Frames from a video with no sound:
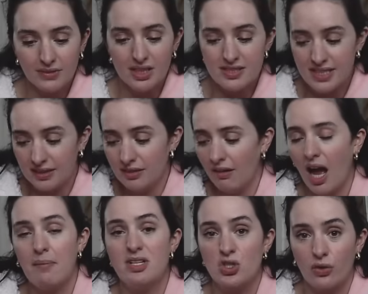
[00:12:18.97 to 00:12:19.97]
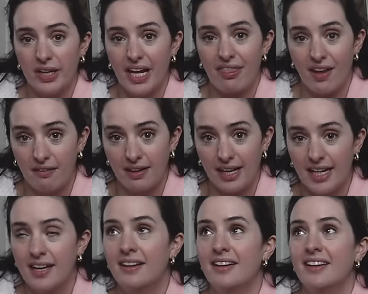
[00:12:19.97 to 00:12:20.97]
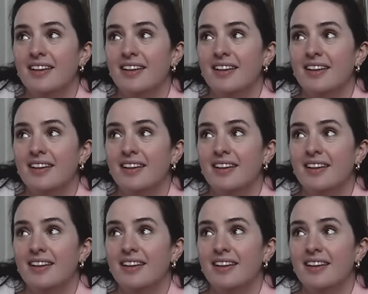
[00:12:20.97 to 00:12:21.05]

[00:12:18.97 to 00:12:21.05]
still I'm enjoying it thoroughly.